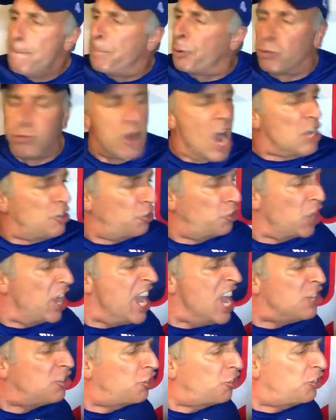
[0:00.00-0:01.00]

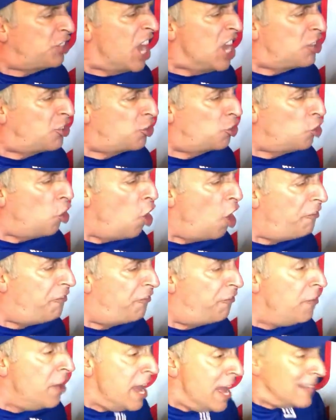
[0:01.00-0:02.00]
Pressure his tits
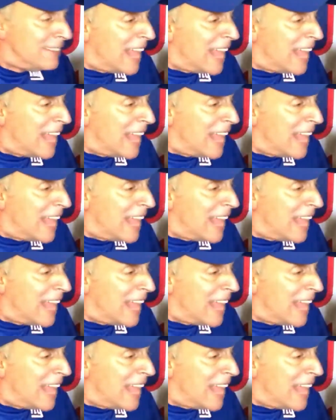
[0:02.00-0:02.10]
off.